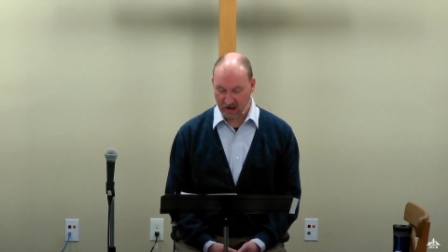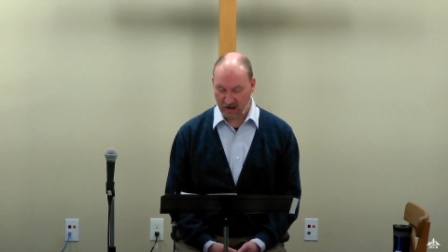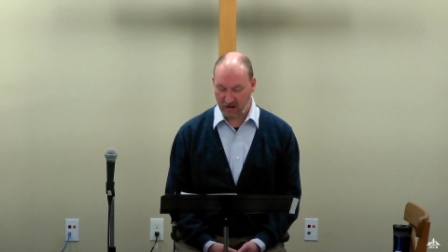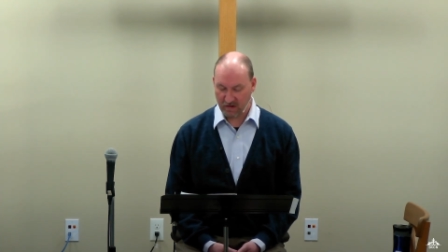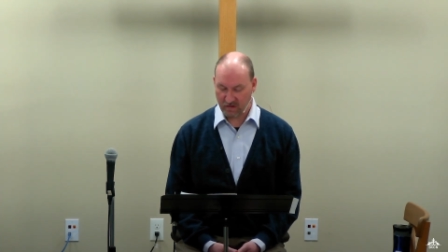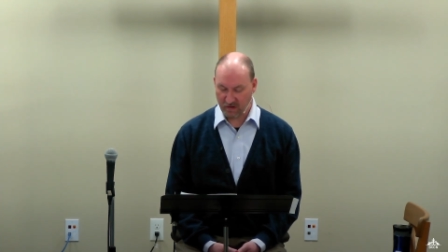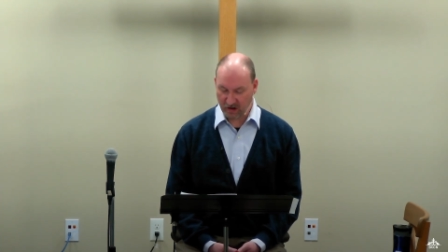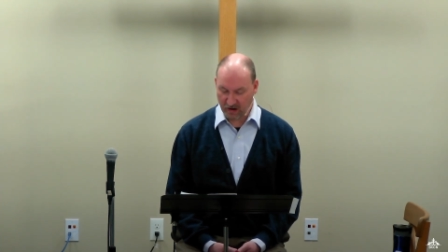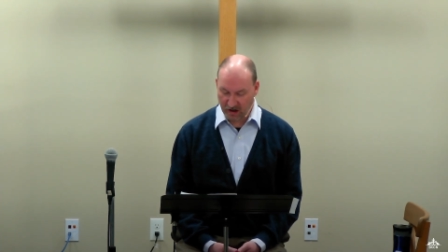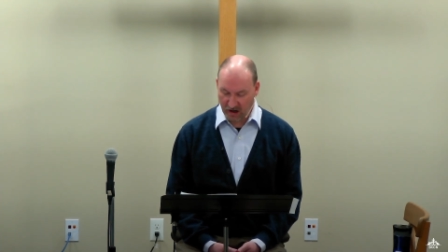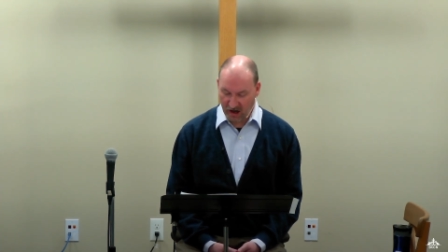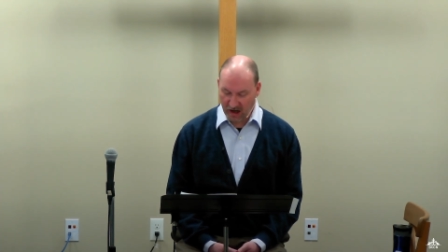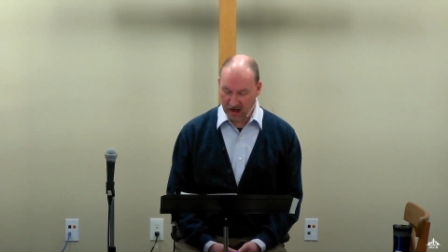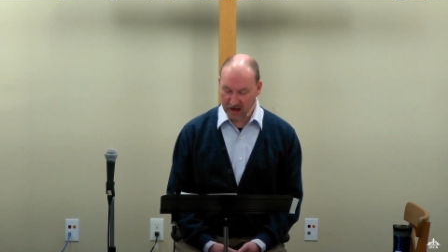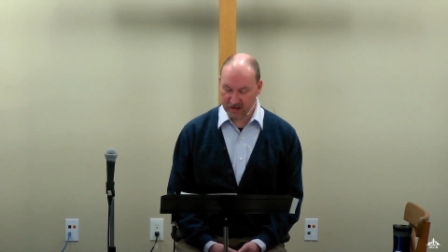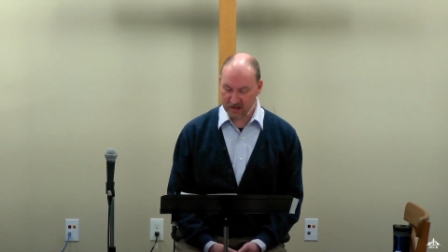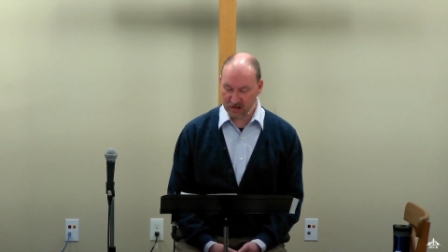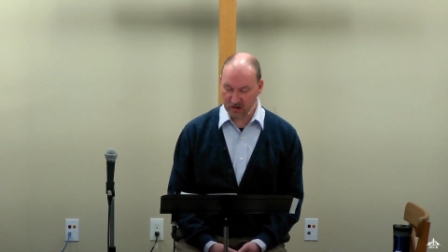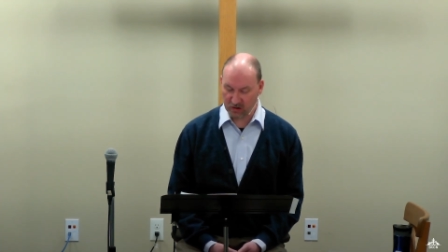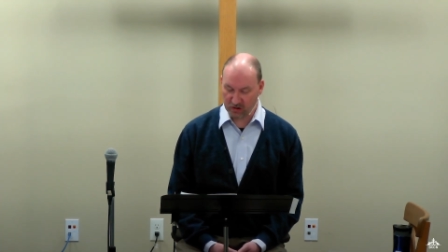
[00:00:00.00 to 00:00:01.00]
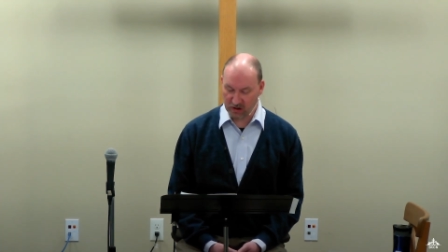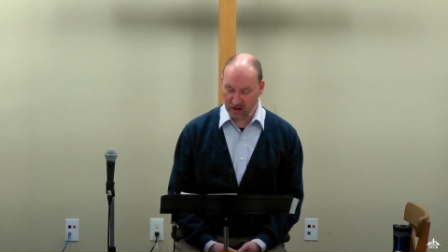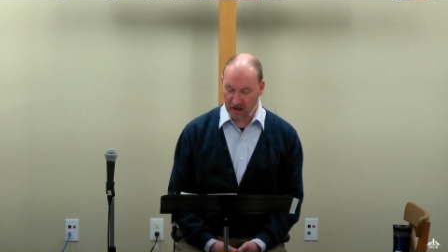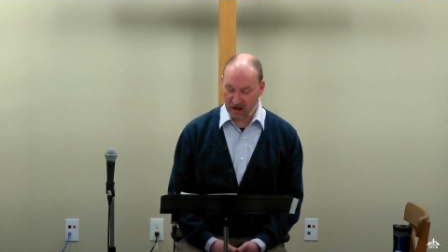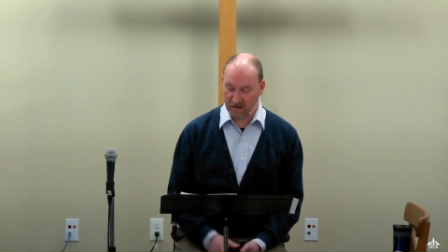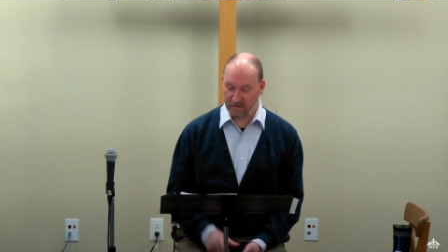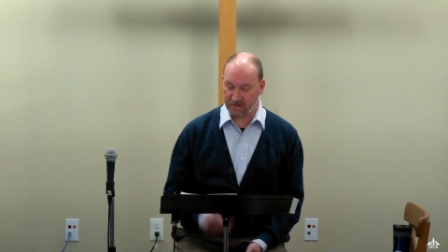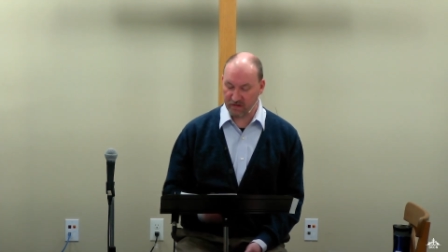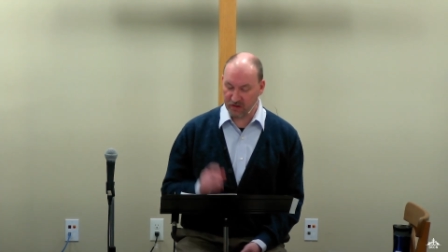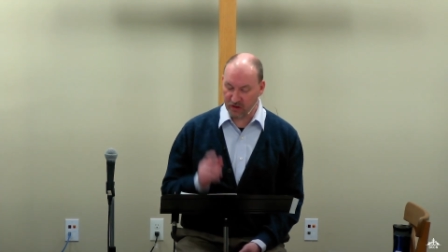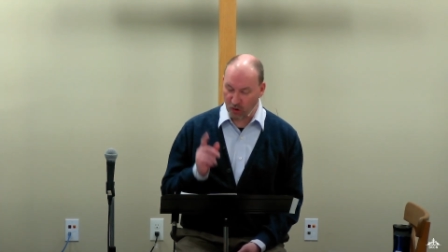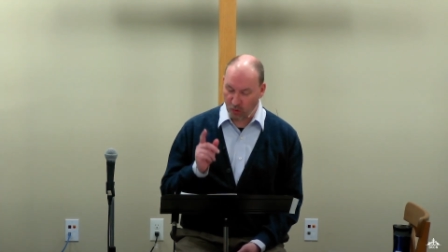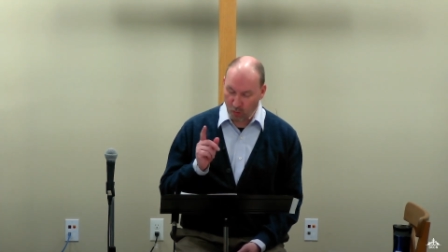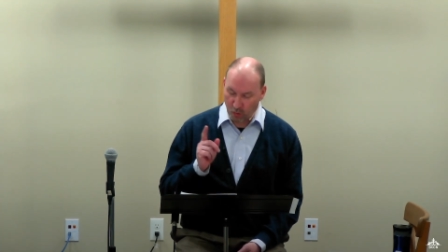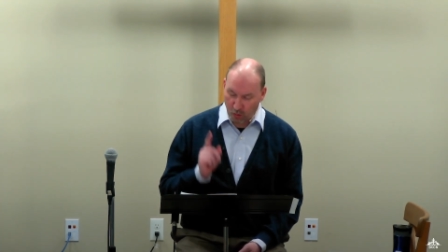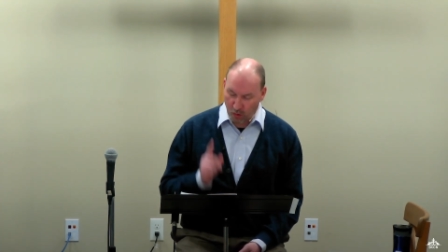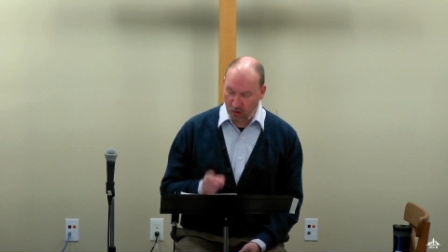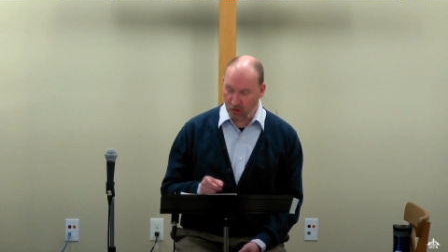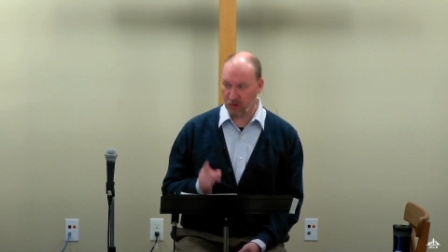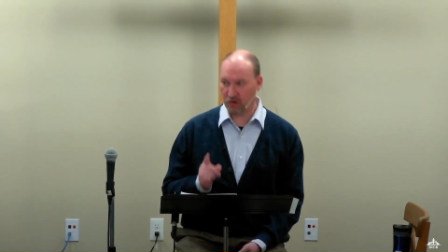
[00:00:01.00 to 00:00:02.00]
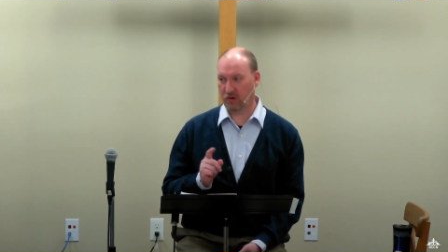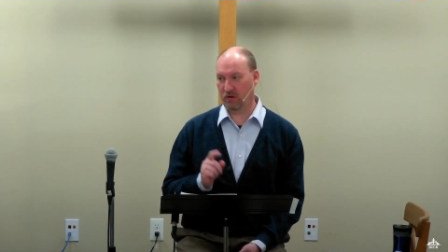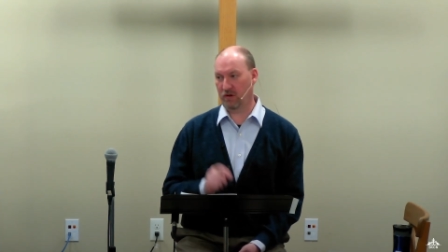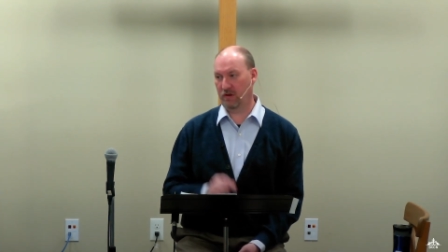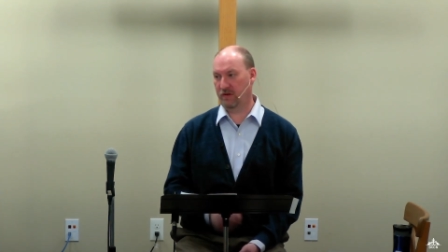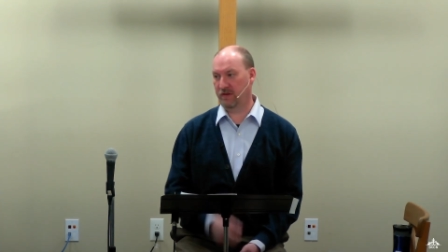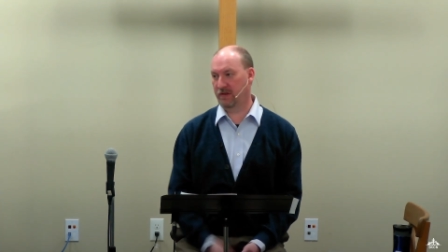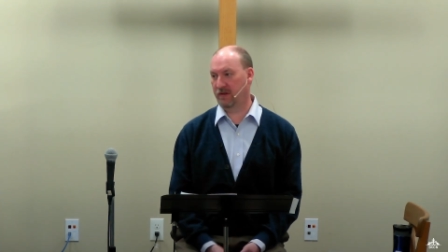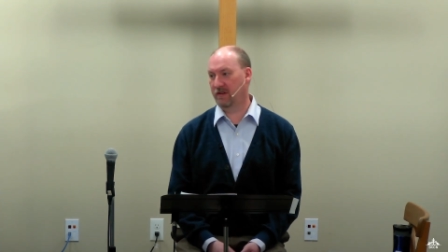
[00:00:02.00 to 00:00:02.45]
For God so loved the world